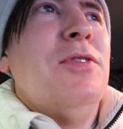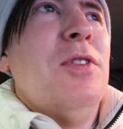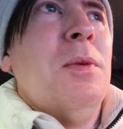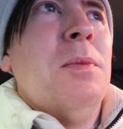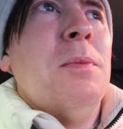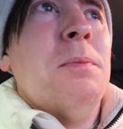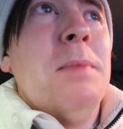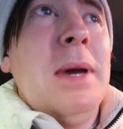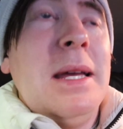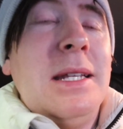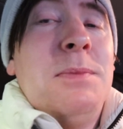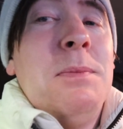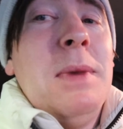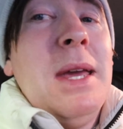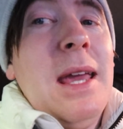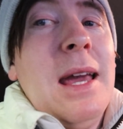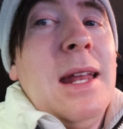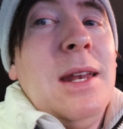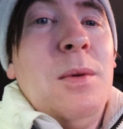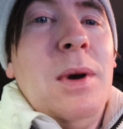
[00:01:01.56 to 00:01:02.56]
you feel, makes
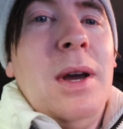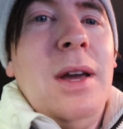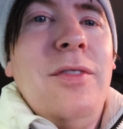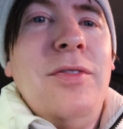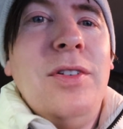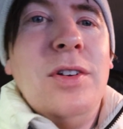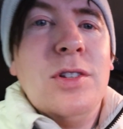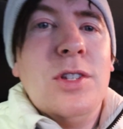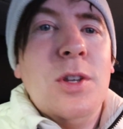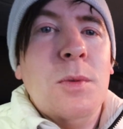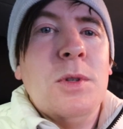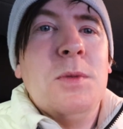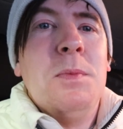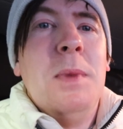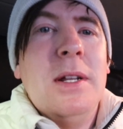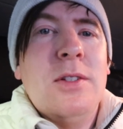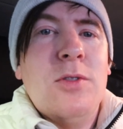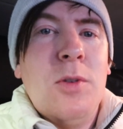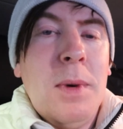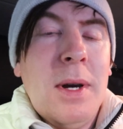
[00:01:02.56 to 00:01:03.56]
me anyway, feel so much
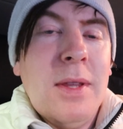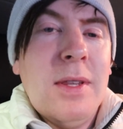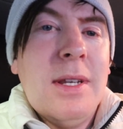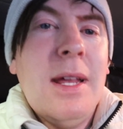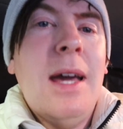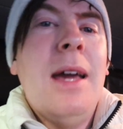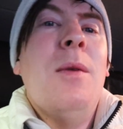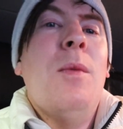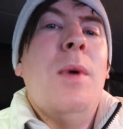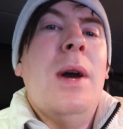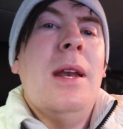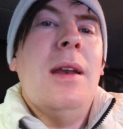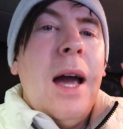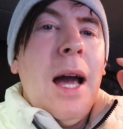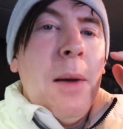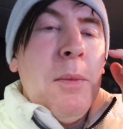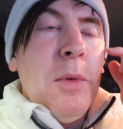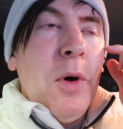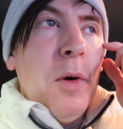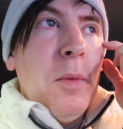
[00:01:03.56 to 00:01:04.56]
better about the day when
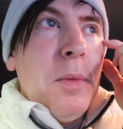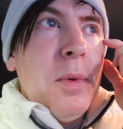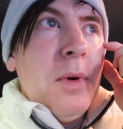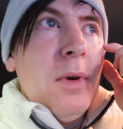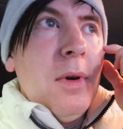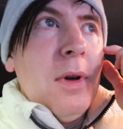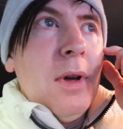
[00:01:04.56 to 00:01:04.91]
I'm up